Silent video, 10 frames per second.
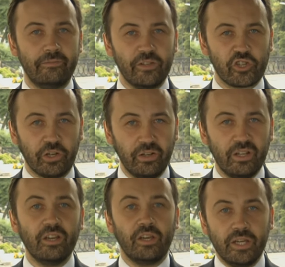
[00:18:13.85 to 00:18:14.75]
vision
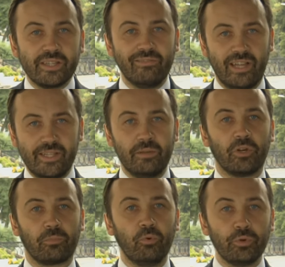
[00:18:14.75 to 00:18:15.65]
is
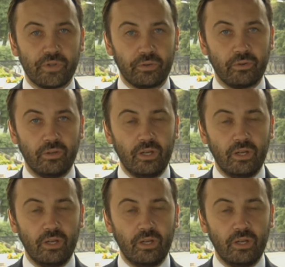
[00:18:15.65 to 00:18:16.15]
Vladimir Putin.